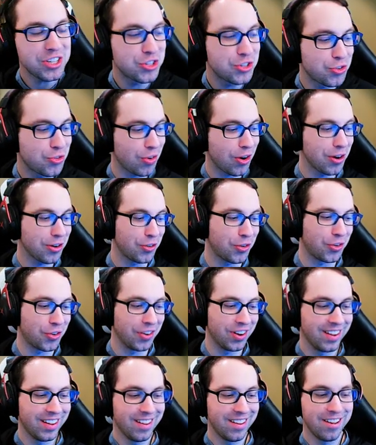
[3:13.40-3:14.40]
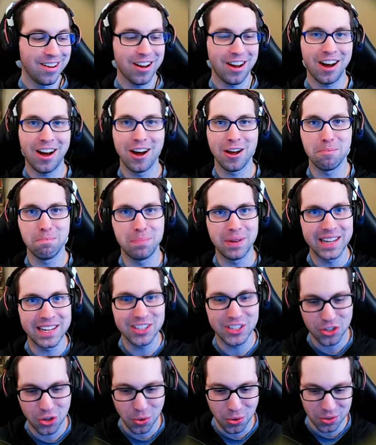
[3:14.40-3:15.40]
struggle on
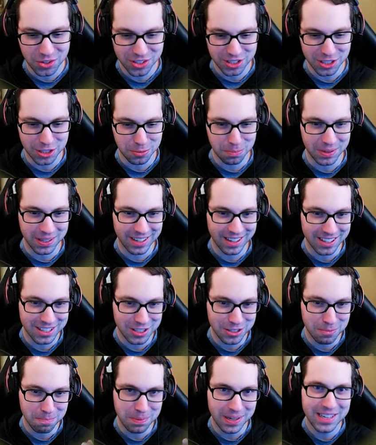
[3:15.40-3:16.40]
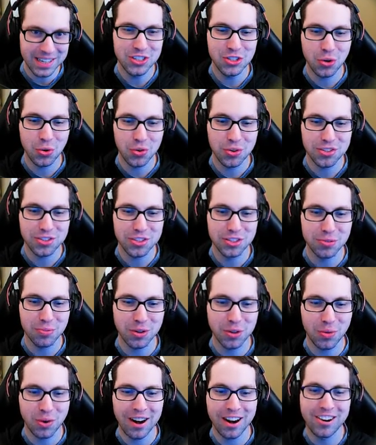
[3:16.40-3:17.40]
Ben's courses because Ben's courses
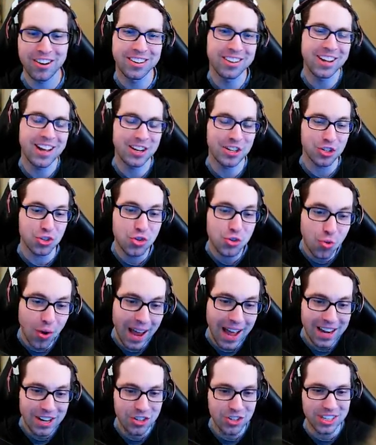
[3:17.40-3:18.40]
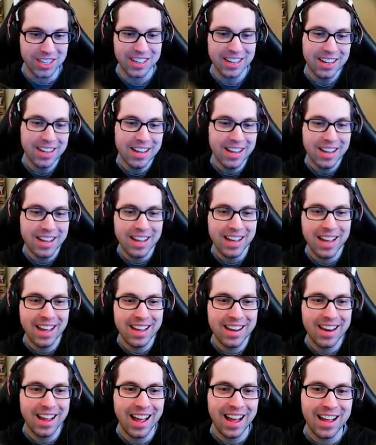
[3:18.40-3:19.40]
require a lot of strategy.
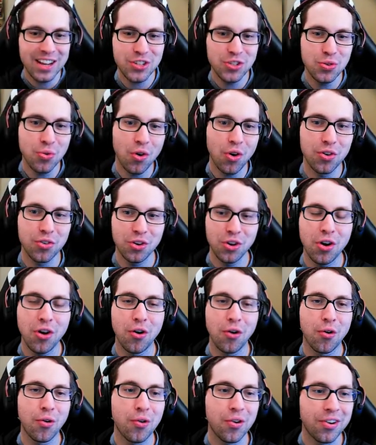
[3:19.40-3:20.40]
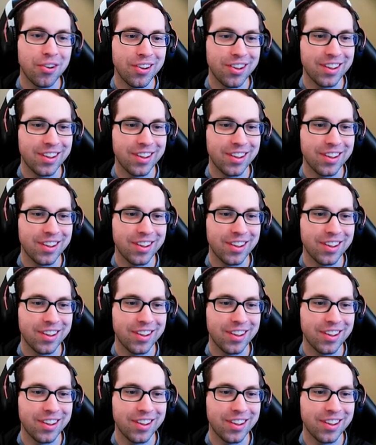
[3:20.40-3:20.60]
And as you all know,